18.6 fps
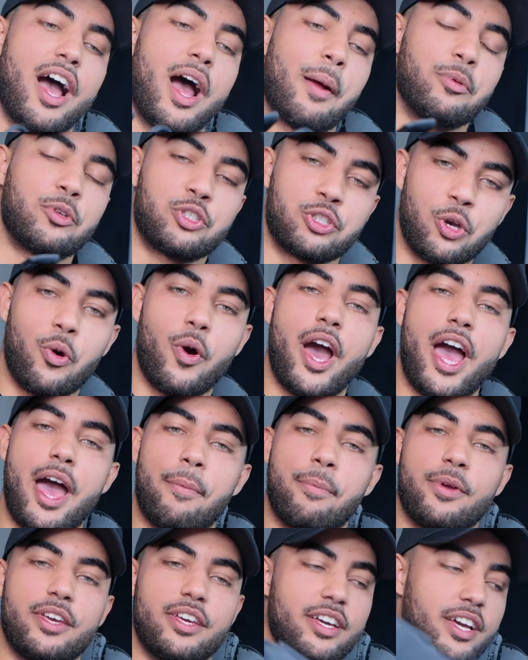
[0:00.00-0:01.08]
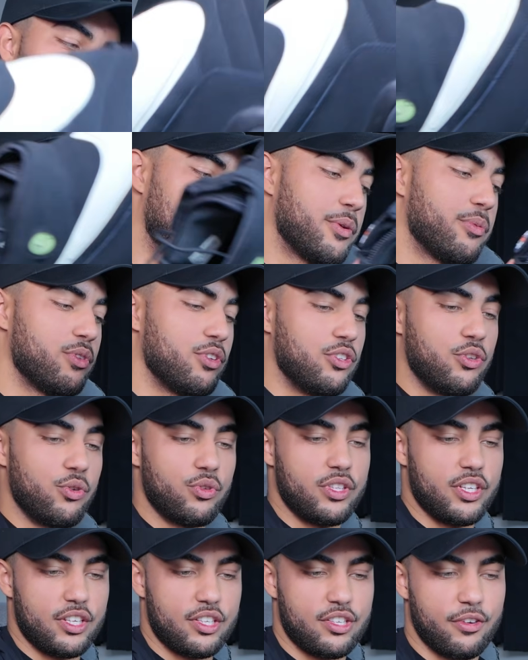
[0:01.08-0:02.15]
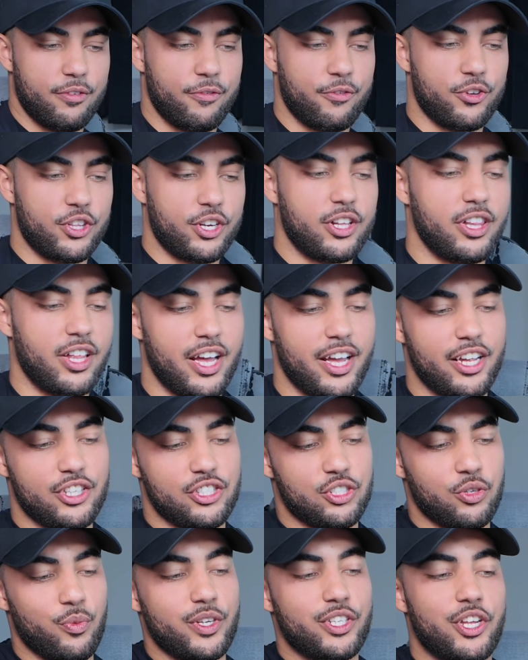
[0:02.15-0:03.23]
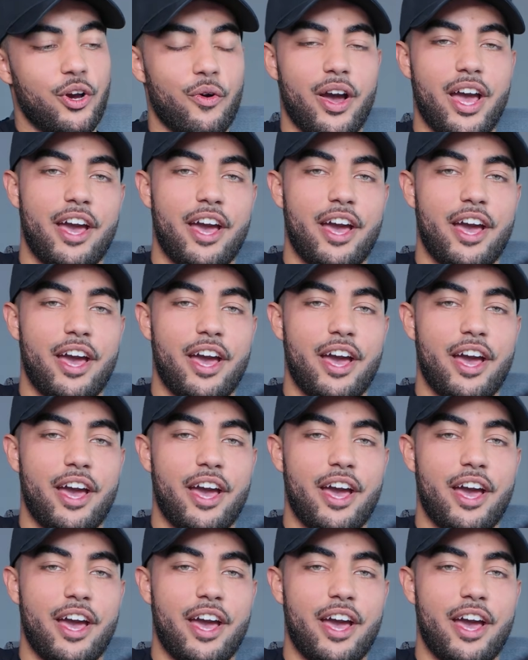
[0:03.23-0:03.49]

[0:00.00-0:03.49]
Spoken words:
I'm so happy I was able to do this for the client, so we don't